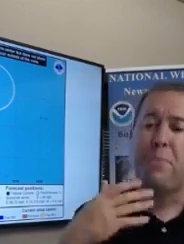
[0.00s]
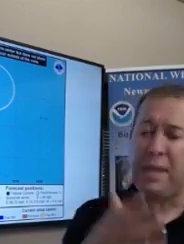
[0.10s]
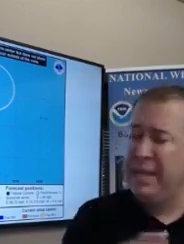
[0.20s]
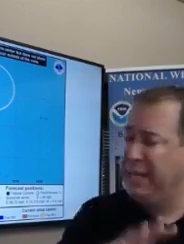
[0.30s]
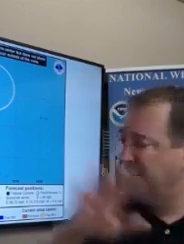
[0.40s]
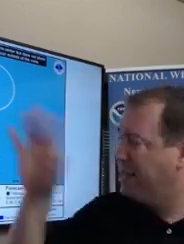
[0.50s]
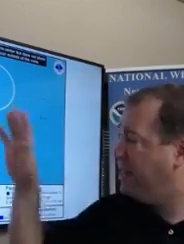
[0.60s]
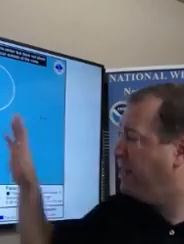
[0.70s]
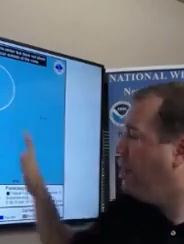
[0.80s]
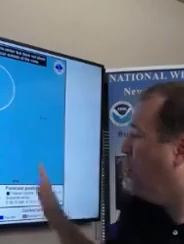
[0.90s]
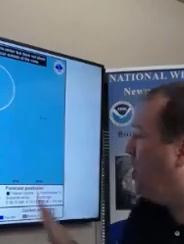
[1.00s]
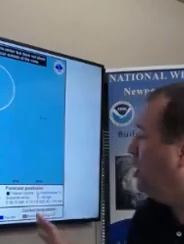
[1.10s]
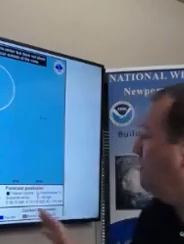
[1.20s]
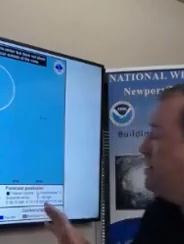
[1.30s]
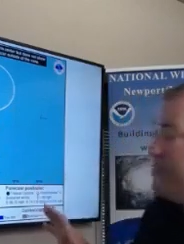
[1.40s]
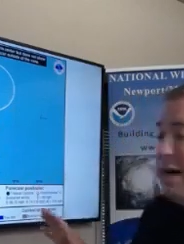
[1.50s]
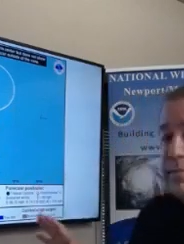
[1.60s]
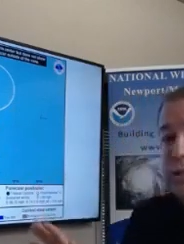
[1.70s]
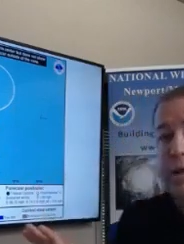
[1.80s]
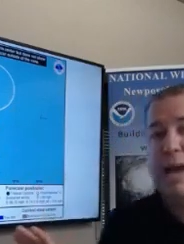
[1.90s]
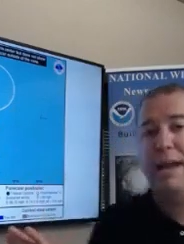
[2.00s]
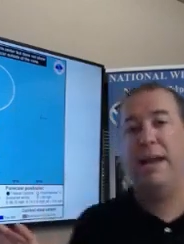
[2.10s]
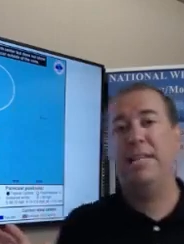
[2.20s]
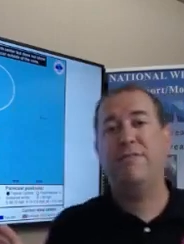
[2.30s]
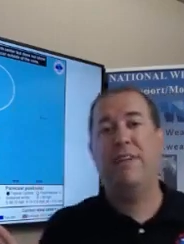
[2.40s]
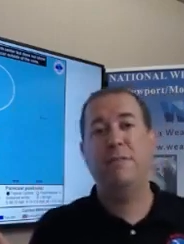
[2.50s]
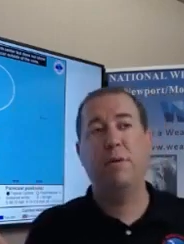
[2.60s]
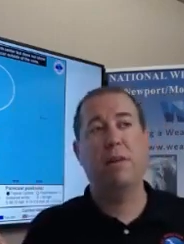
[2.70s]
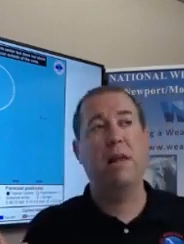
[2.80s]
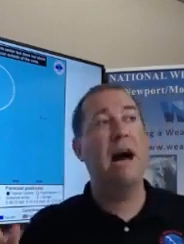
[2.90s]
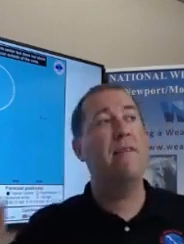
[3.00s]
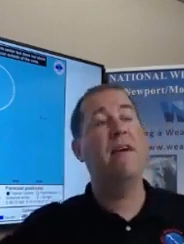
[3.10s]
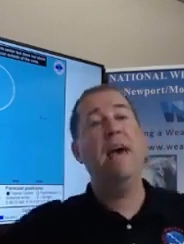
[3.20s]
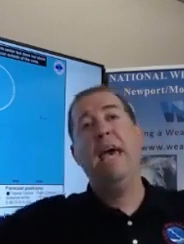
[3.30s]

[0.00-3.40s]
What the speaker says: He set all of this up, so we had a nice Facebook Live.